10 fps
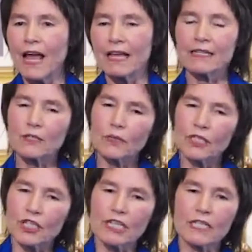And this is
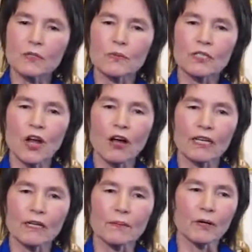what Jesus was
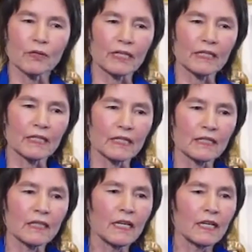talking about in
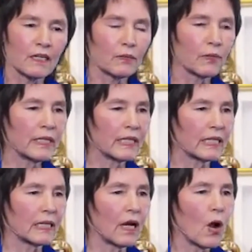the
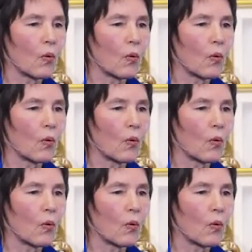reading,